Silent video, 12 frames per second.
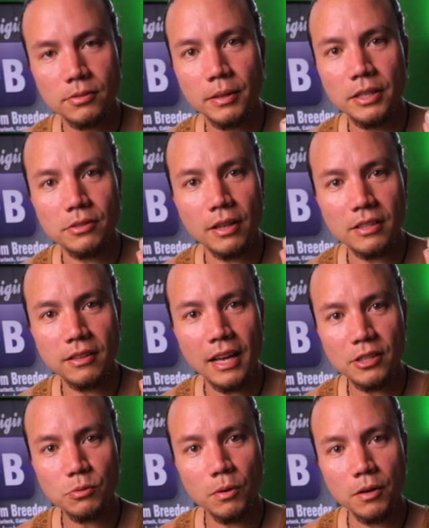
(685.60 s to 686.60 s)
Sweet, so that's the
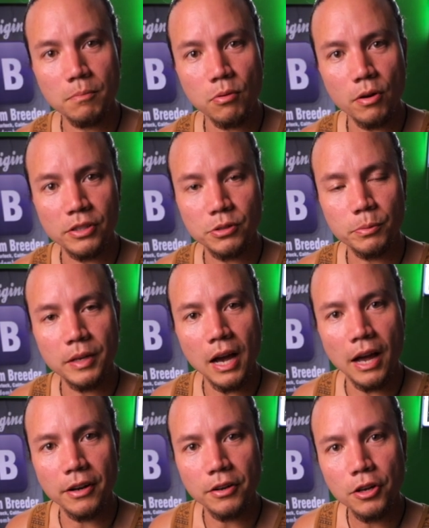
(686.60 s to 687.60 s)
last one, a oh, boy. So we
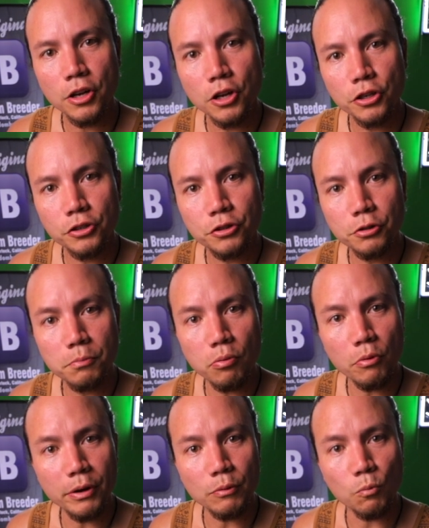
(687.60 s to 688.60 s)
got
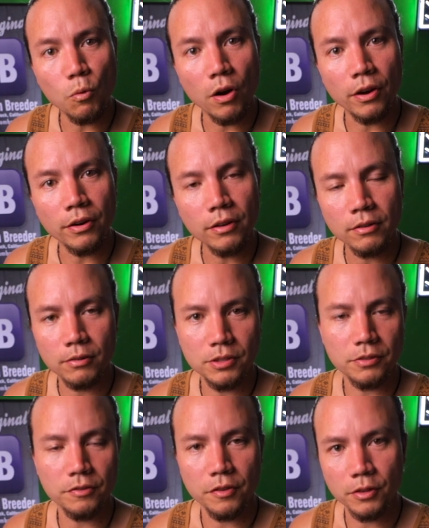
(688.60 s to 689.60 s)
2.1,
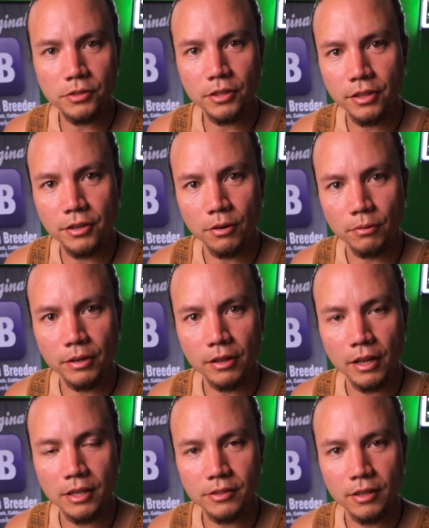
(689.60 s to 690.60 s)
which for those of you that don't
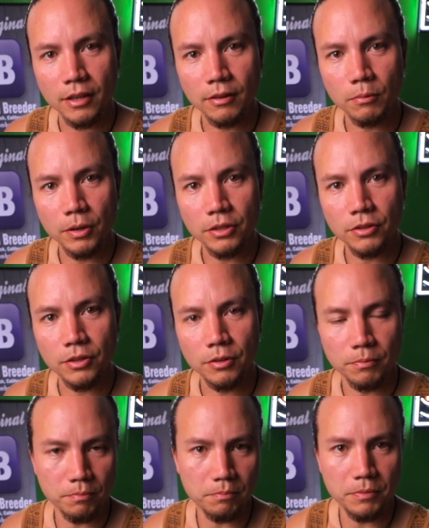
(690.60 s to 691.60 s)
realize uh, what
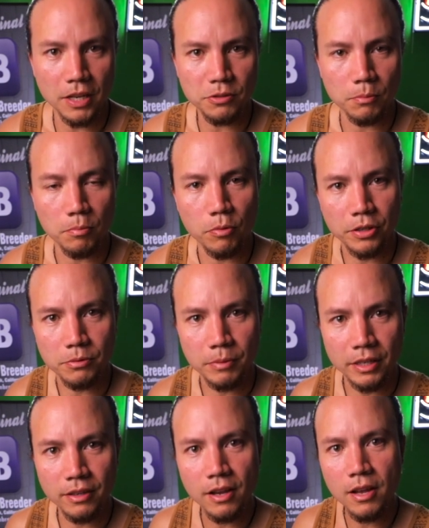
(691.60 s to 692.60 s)
the decimal points
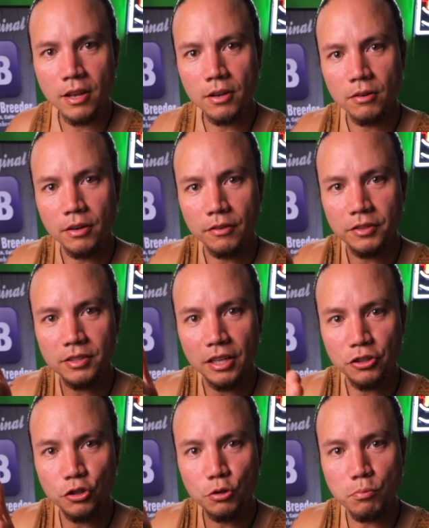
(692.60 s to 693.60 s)
mean, if you
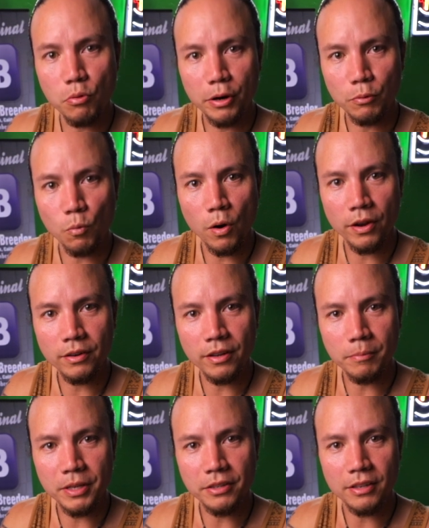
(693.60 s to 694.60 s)
say
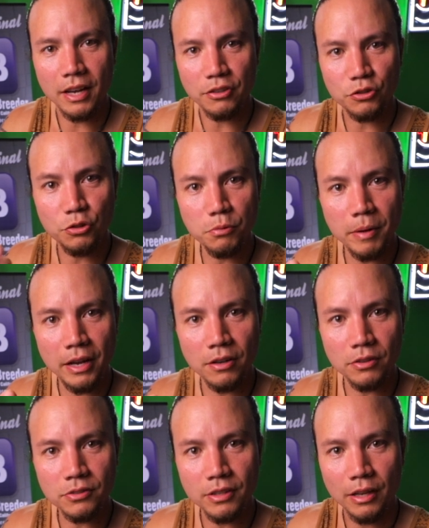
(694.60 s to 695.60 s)
2.1, it means you got two
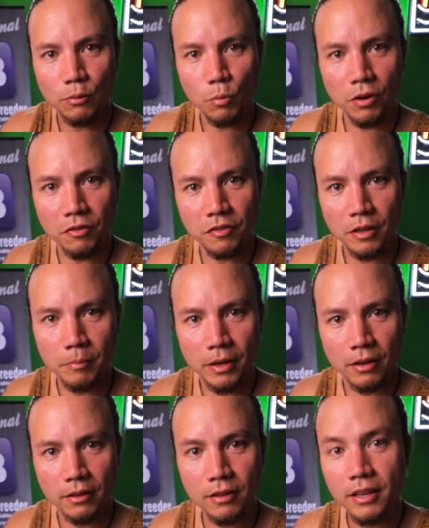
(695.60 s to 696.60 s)
males and one
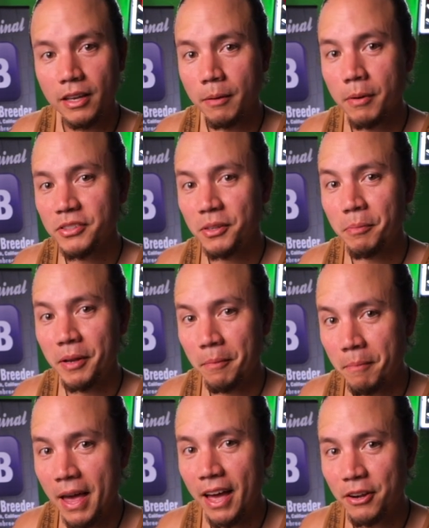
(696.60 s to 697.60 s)
female. It must have been
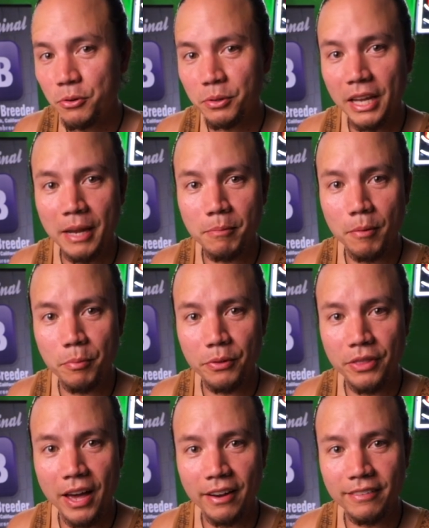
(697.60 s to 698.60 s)
a man who came up
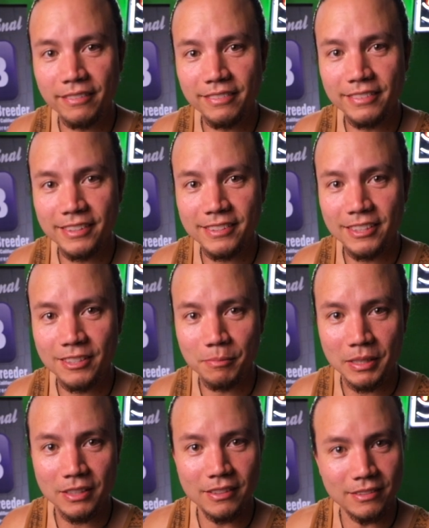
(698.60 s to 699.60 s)
with that
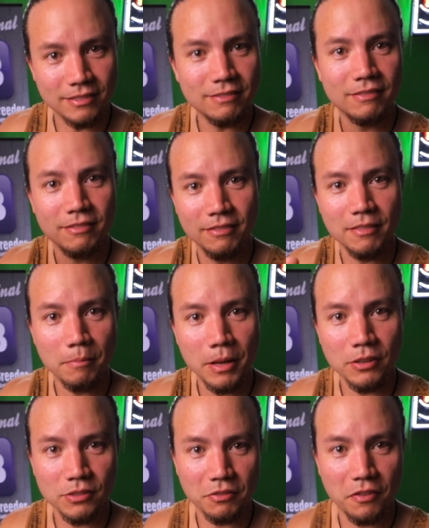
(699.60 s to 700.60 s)
decision because
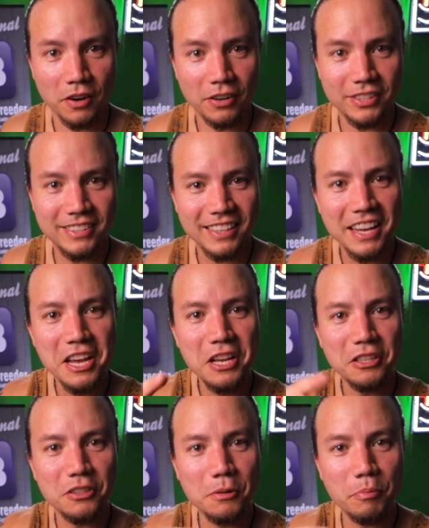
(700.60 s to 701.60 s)
males are first.
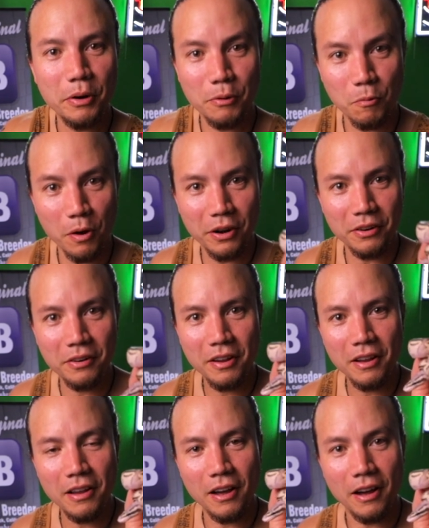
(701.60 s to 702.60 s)
2.1
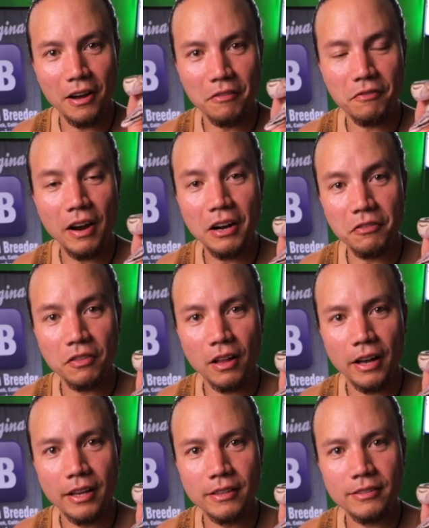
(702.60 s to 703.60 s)
uh,
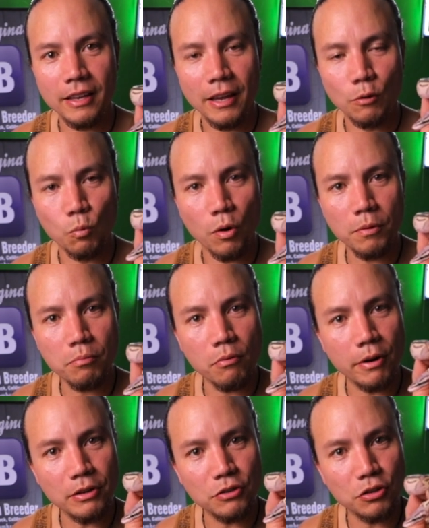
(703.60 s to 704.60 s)
fireflies and
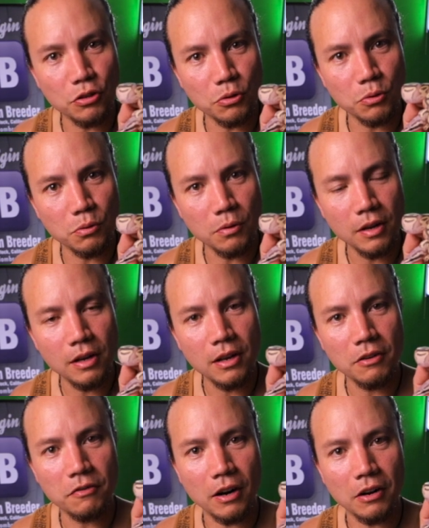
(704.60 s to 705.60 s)
1.2
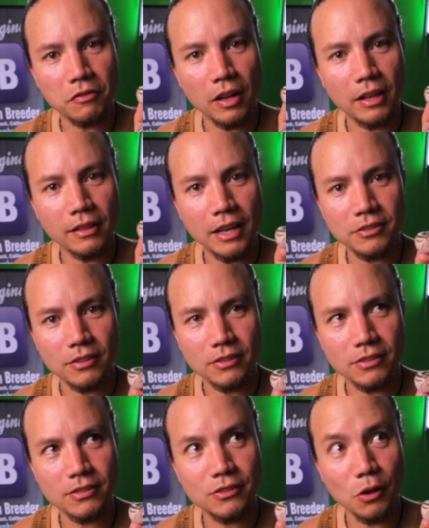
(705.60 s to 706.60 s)
Firefly
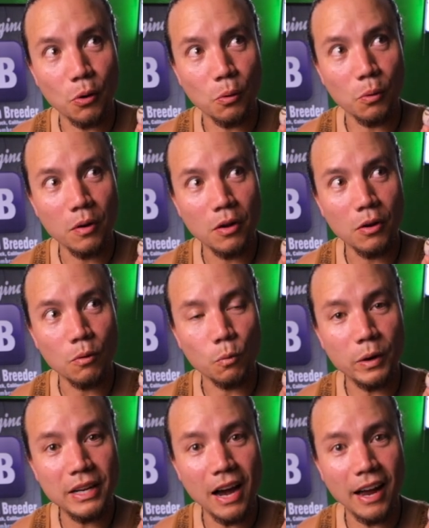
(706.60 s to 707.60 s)
Lessers. So
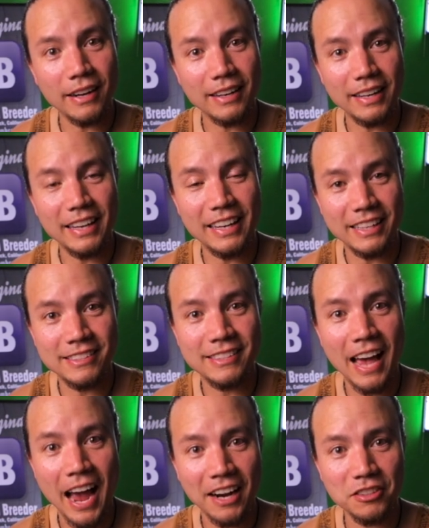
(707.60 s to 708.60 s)
we got
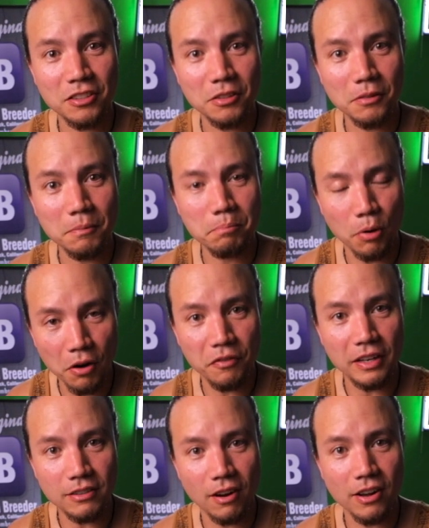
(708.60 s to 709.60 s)
exact
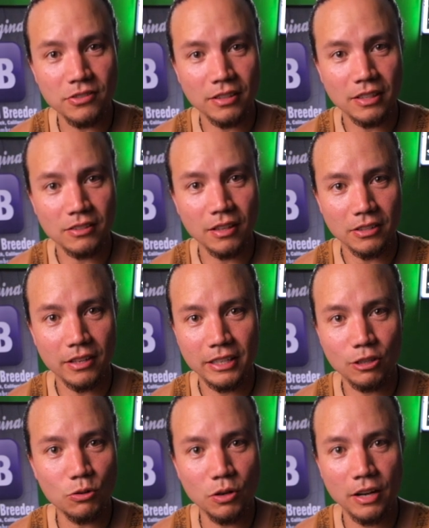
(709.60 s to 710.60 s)
perfect odds on this clutch.
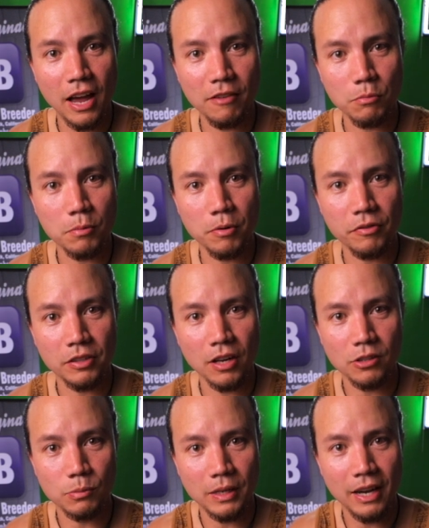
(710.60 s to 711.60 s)
Like you couldn't have more perfect
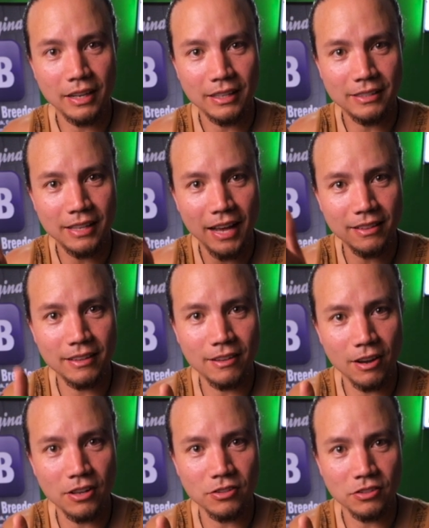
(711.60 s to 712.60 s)
odds. We got exactly
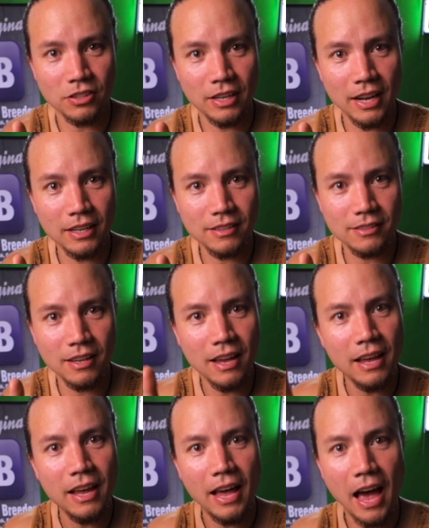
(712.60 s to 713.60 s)
the odds on genetics,
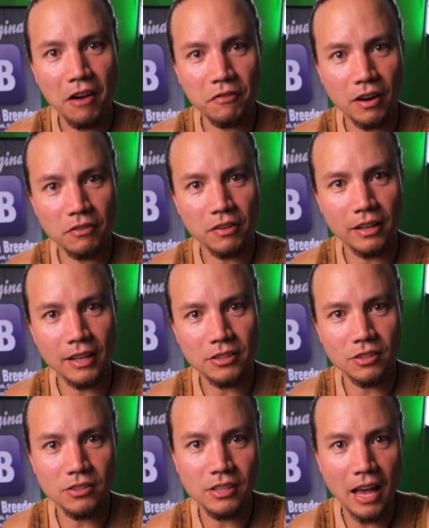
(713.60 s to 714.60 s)
half Firefly
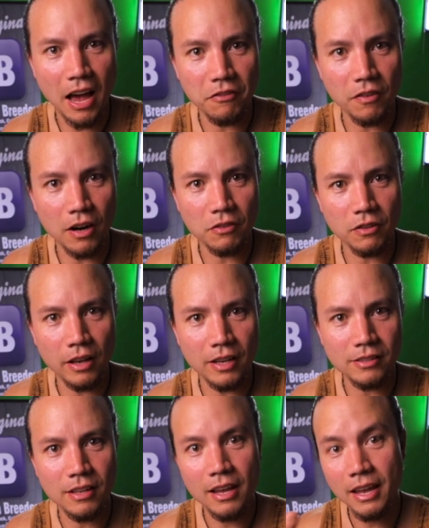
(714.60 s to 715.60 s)
Lessers, half
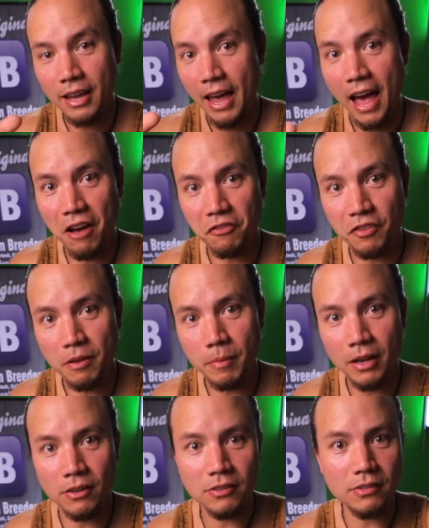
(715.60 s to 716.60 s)
Fireflies, half
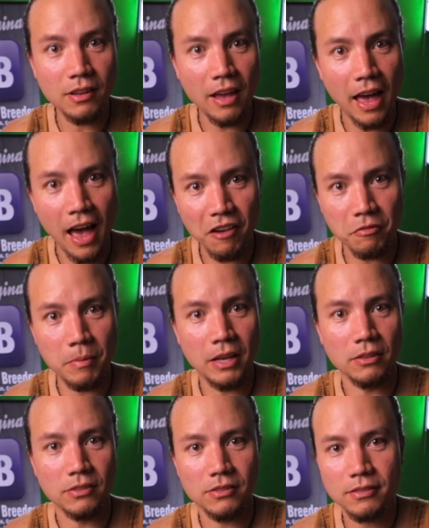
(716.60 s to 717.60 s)
females, half
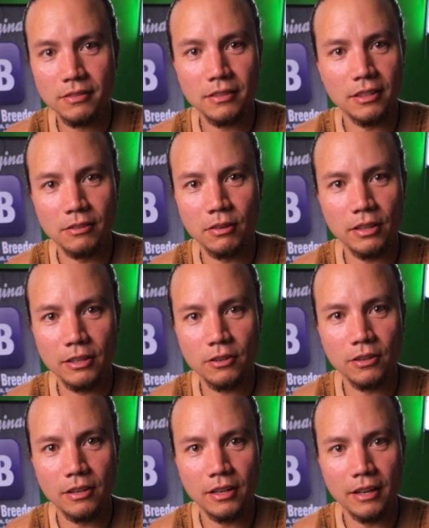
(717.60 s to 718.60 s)
males. You really
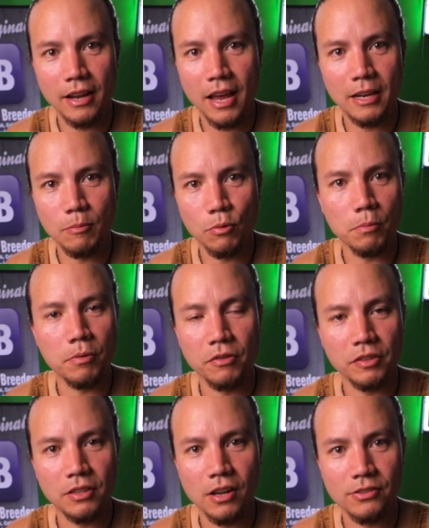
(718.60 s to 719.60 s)
couldn't hit any more
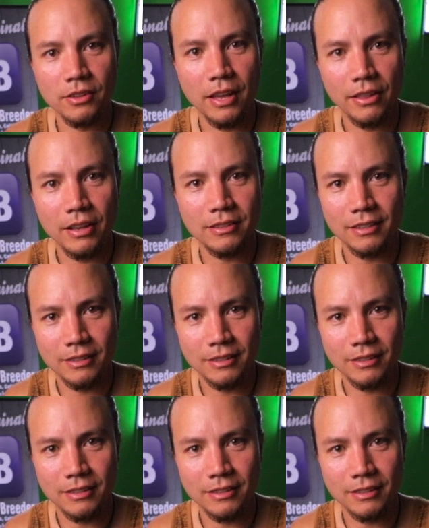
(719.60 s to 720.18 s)
perfect odds than that. That's